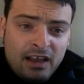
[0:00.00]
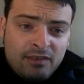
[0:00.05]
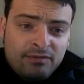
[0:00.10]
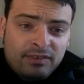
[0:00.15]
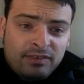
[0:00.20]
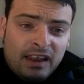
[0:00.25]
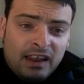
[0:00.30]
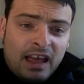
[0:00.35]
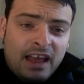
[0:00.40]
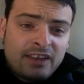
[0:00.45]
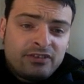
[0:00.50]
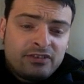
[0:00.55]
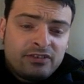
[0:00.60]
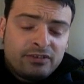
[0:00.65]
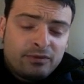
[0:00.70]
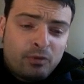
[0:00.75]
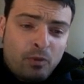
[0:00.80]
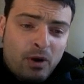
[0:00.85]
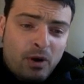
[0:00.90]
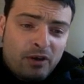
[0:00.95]
fallacious
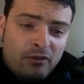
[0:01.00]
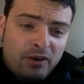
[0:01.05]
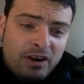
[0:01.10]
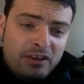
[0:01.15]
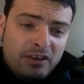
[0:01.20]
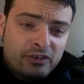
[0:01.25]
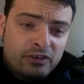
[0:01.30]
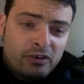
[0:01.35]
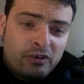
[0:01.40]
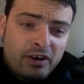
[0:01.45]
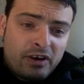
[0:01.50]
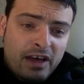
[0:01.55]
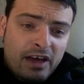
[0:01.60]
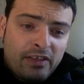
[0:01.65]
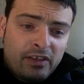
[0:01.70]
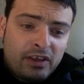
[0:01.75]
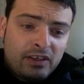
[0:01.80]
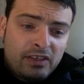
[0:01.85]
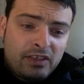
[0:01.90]
for one reason or another,